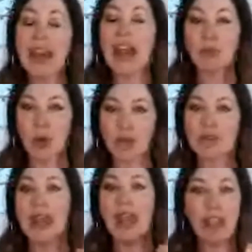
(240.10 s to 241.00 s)
I wrote
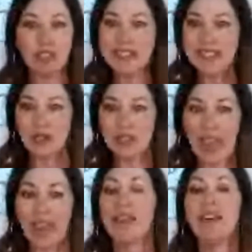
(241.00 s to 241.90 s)
every single
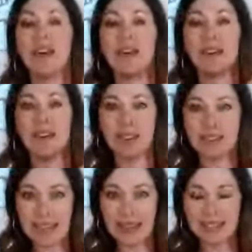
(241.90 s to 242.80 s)
day,
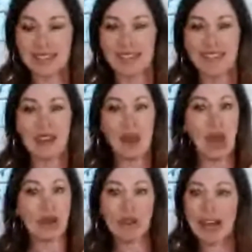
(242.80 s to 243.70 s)
content. And
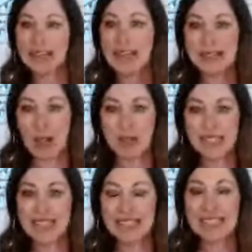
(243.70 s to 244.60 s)
a lot of days I wasn't
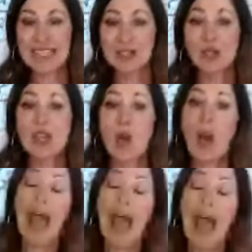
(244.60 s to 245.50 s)
content. So
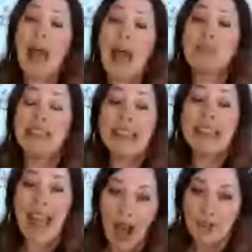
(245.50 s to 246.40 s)
how that played
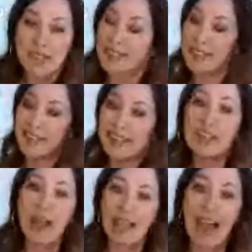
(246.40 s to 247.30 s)
out in
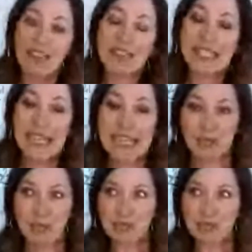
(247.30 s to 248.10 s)
my life is this.